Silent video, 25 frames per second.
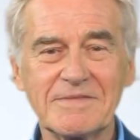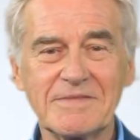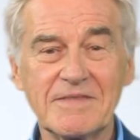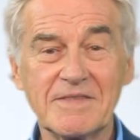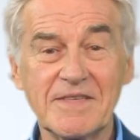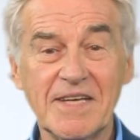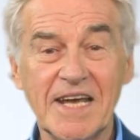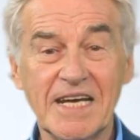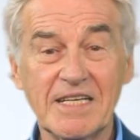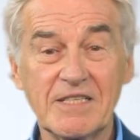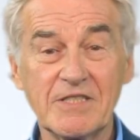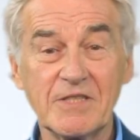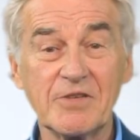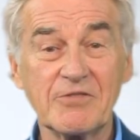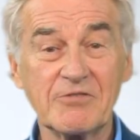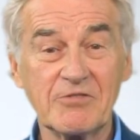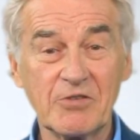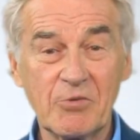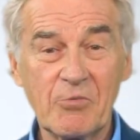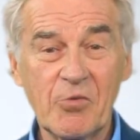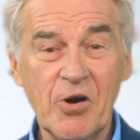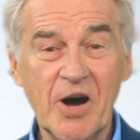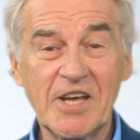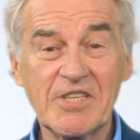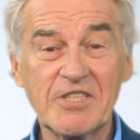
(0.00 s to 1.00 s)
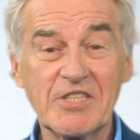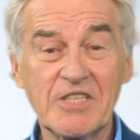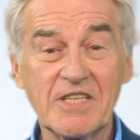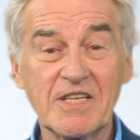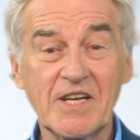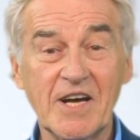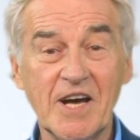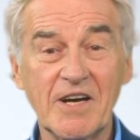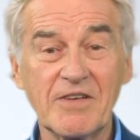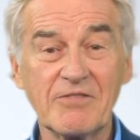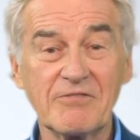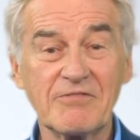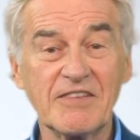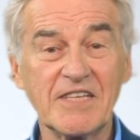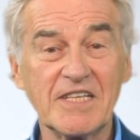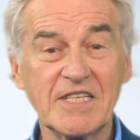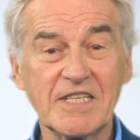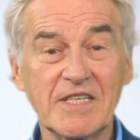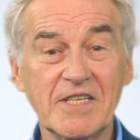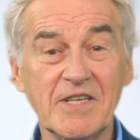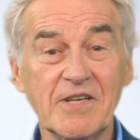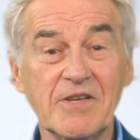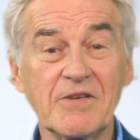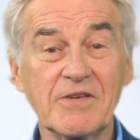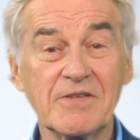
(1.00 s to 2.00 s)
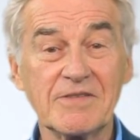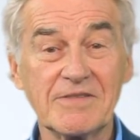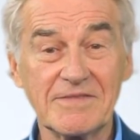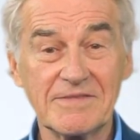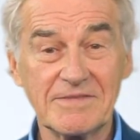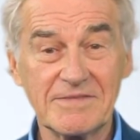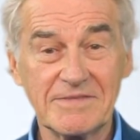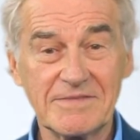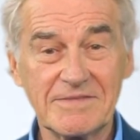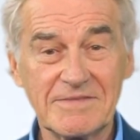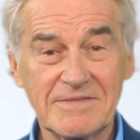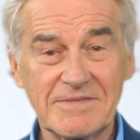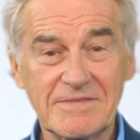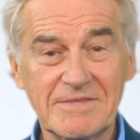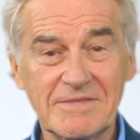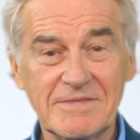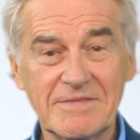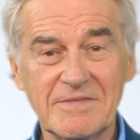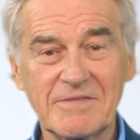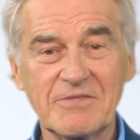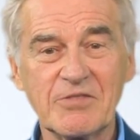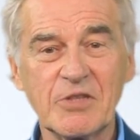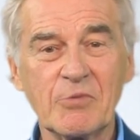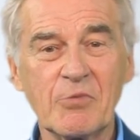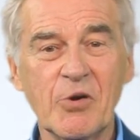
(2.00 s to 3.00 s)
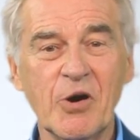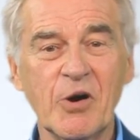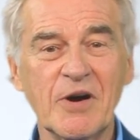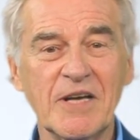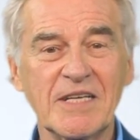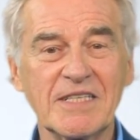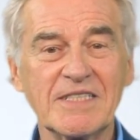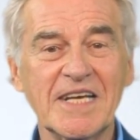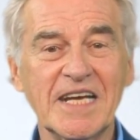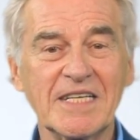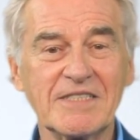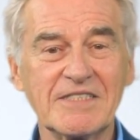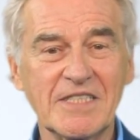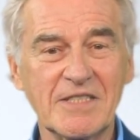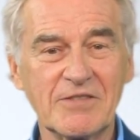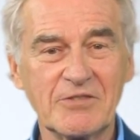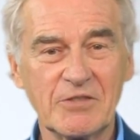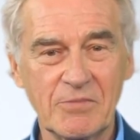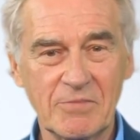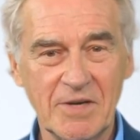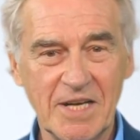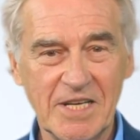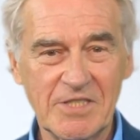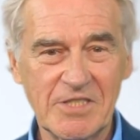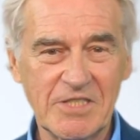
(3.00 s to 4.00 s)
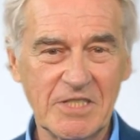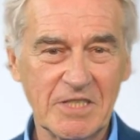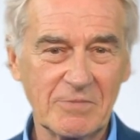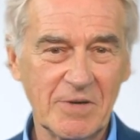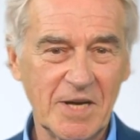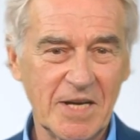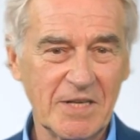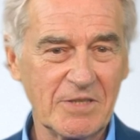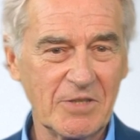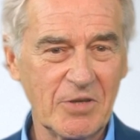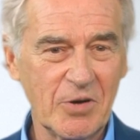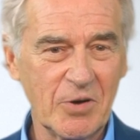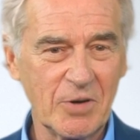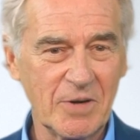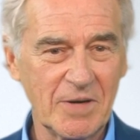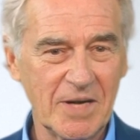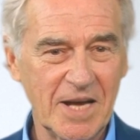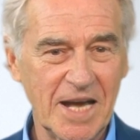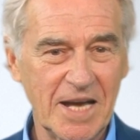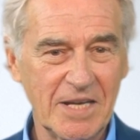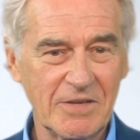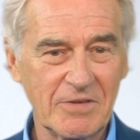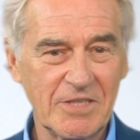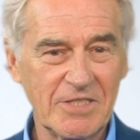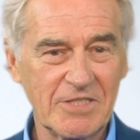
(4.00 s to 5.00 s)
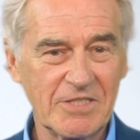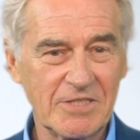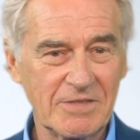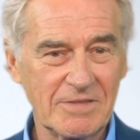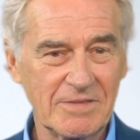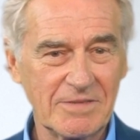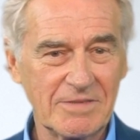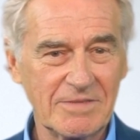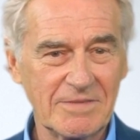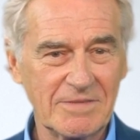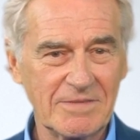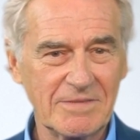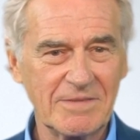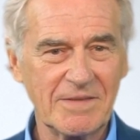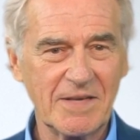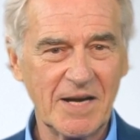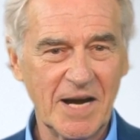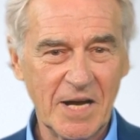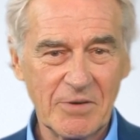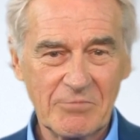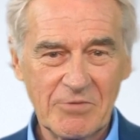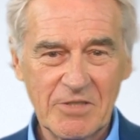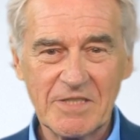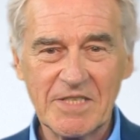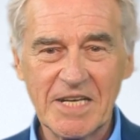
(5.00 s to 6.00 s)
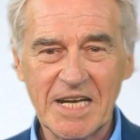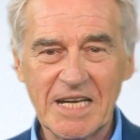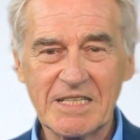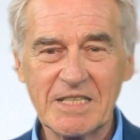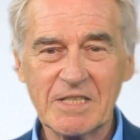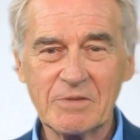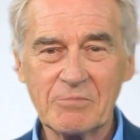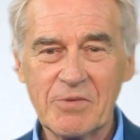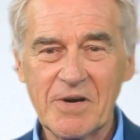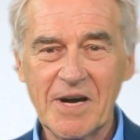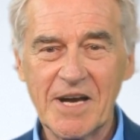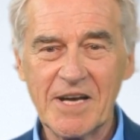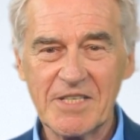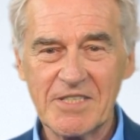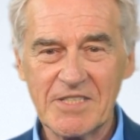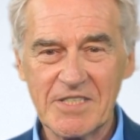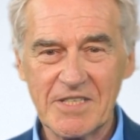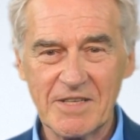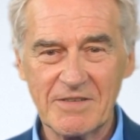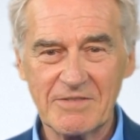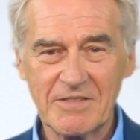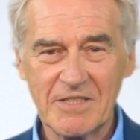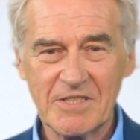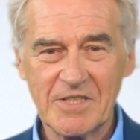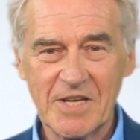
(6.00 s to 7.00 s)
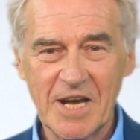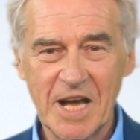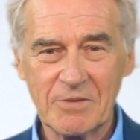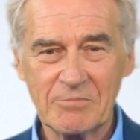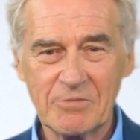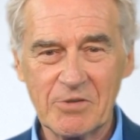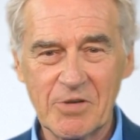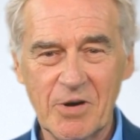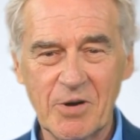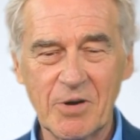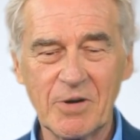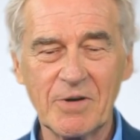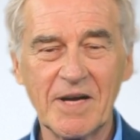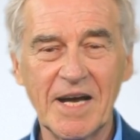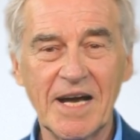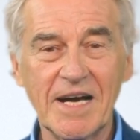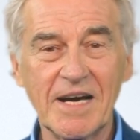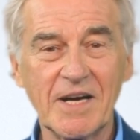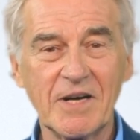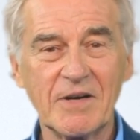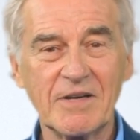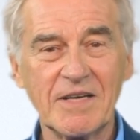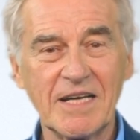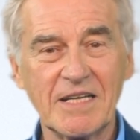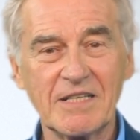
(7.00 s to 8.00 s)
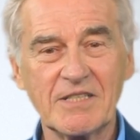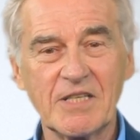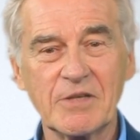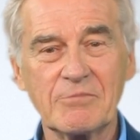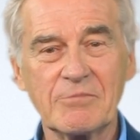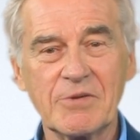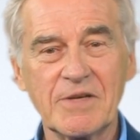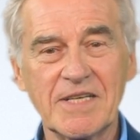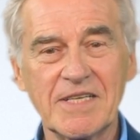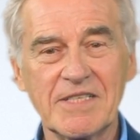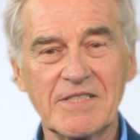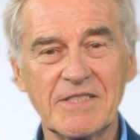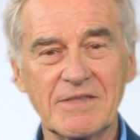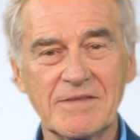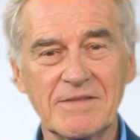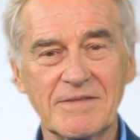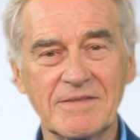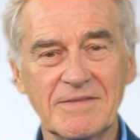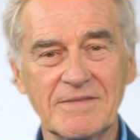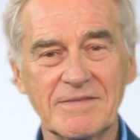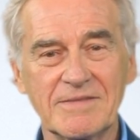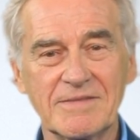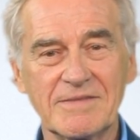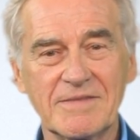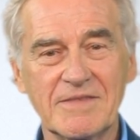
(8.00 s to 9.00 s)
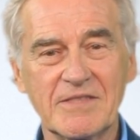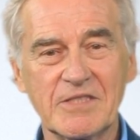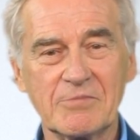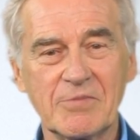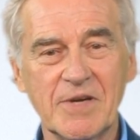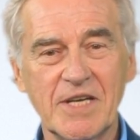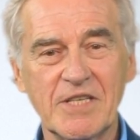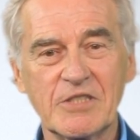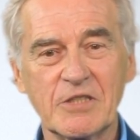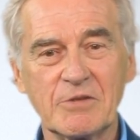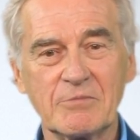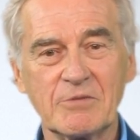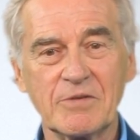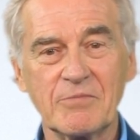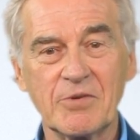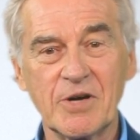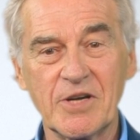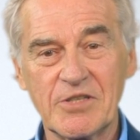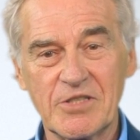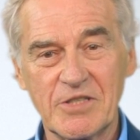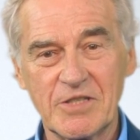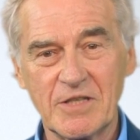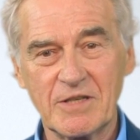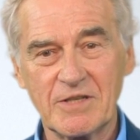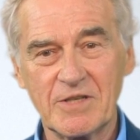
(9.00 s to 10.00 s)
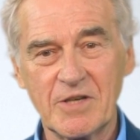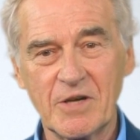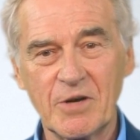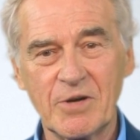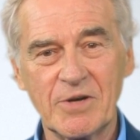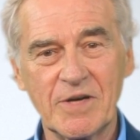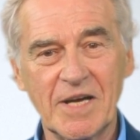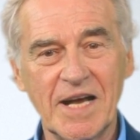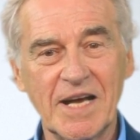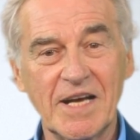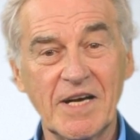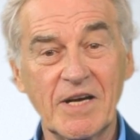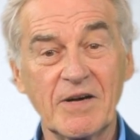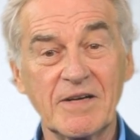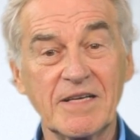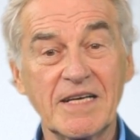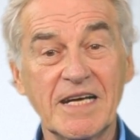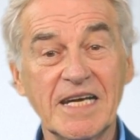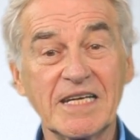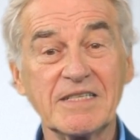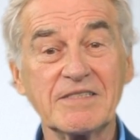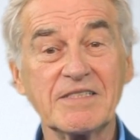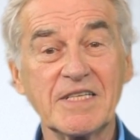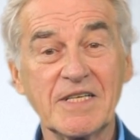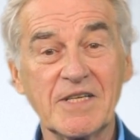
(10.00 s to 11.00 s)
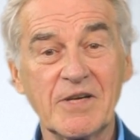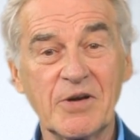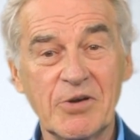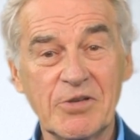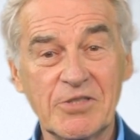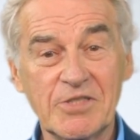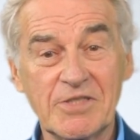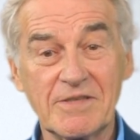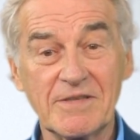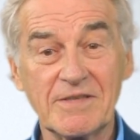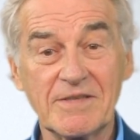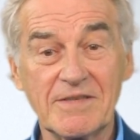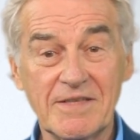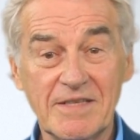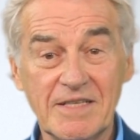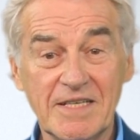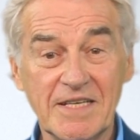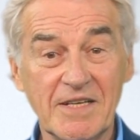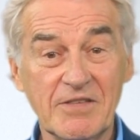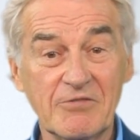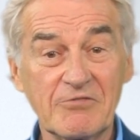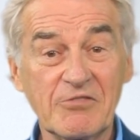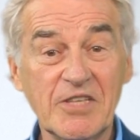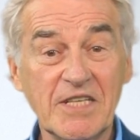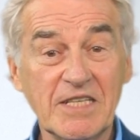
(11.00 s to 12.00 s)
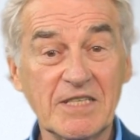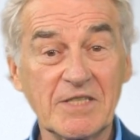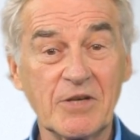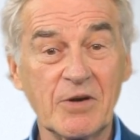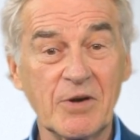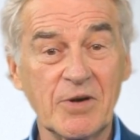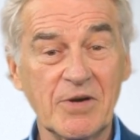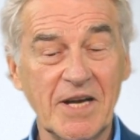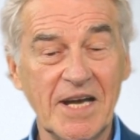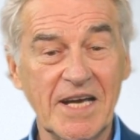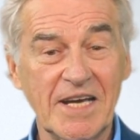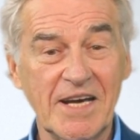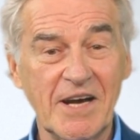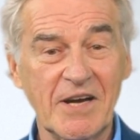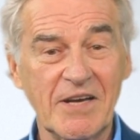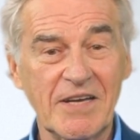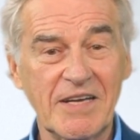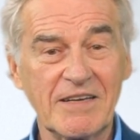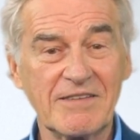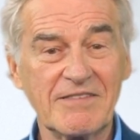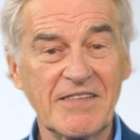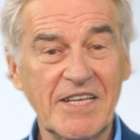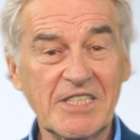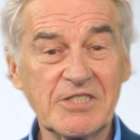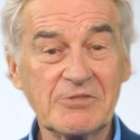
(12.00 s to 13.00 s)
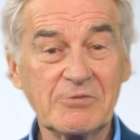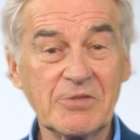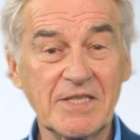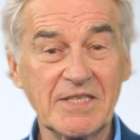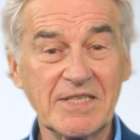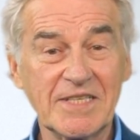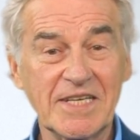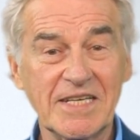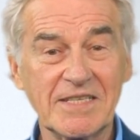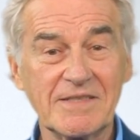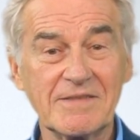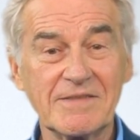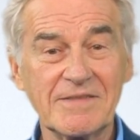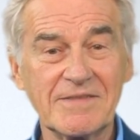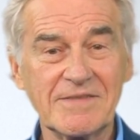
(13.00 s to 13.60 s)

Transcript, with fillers: Thank you for watching our video. For more in-depth information about gold IRAs, up-to-date comparison of the top gold IRA companies, special promotional gold IRA deals, and a free gold IRA investment kit,